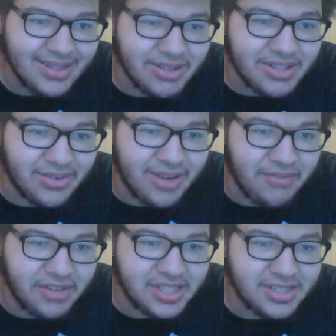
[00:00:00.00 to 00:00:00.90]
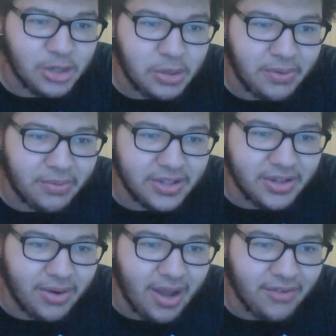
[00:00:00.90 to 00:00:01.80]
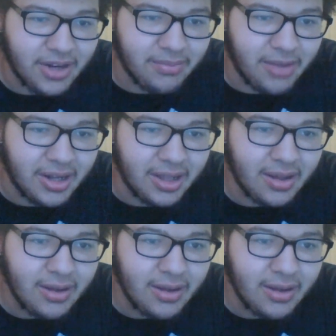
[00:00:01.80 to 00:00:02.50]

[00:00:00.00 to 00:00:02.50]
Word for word: we don't have any soup and we don't have any money.